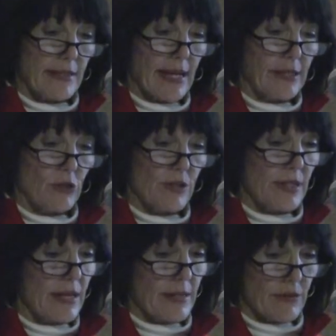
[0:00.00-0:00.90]
cider
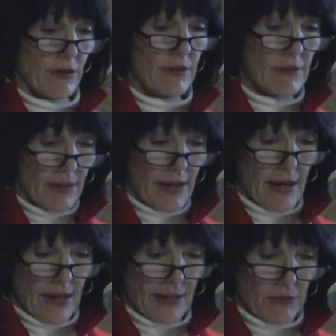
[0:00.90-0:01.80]
saison
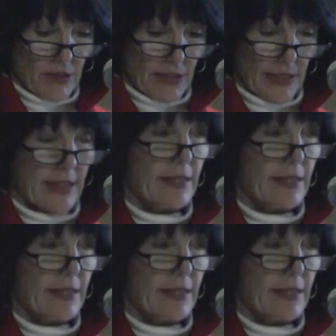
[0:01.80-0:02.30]
that we're going to